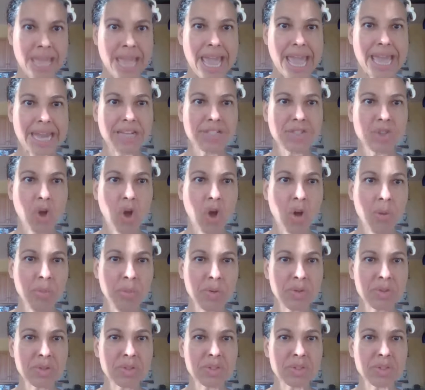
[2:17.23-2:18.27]
And it's
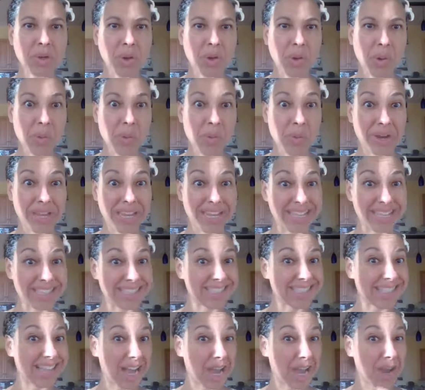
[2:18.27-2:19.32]
almost
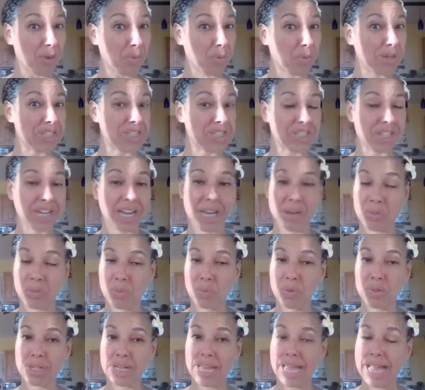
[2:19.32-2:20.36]
always, I wish I
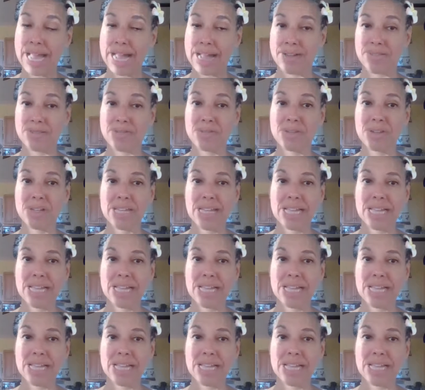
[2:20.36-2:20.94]
would have.